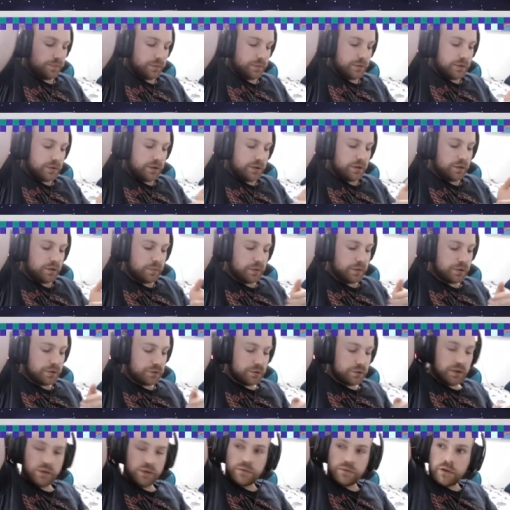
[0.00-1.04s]
Make
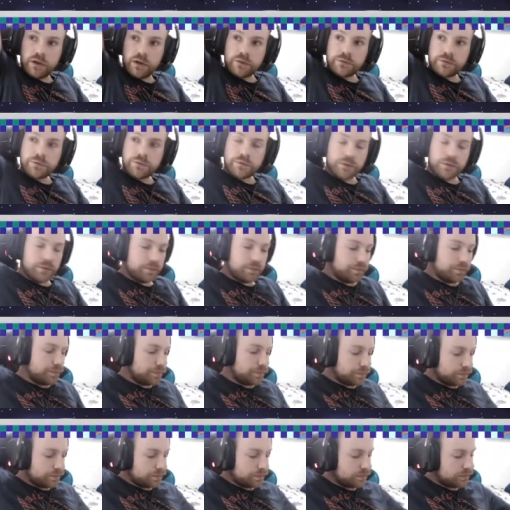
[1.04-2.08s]
sure you have enough.
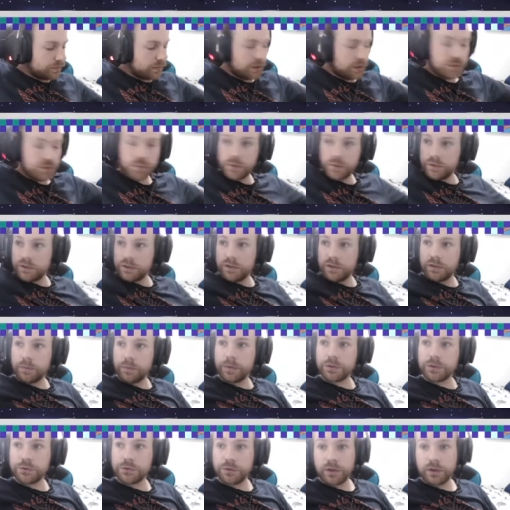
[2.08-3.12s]
As well as you need to
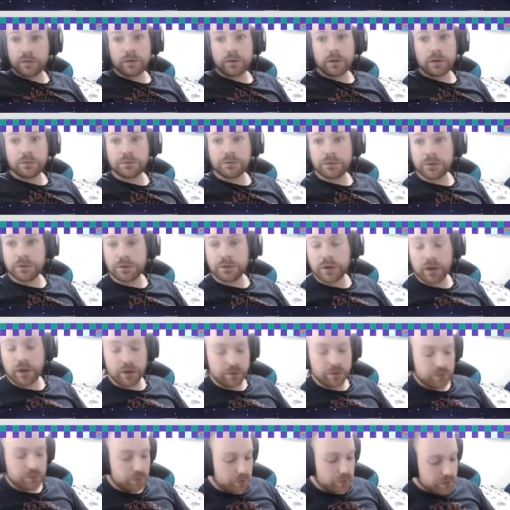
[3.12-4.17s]
make sure you have enough to tie
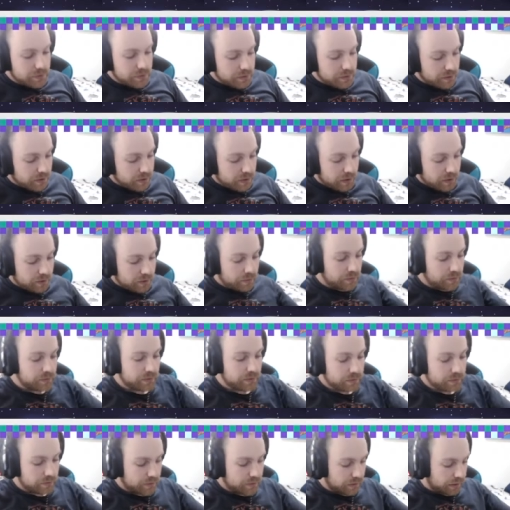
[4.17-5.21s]
off knots at the end
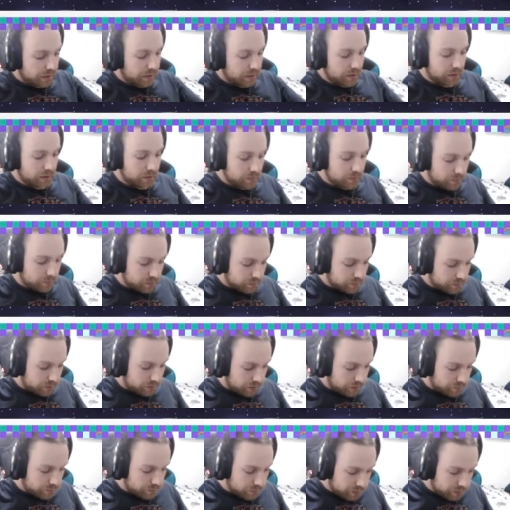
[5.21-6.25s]
and
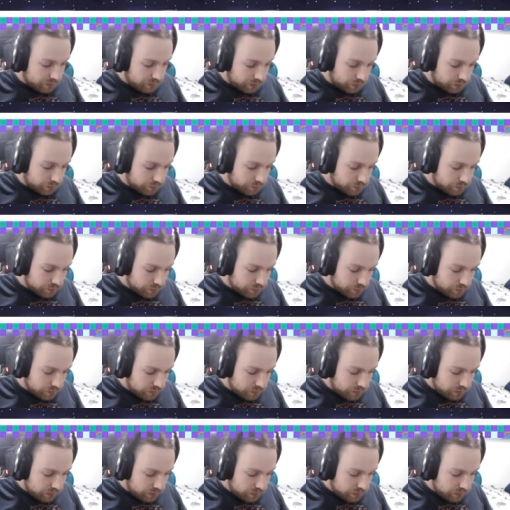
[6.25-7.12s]
everything else.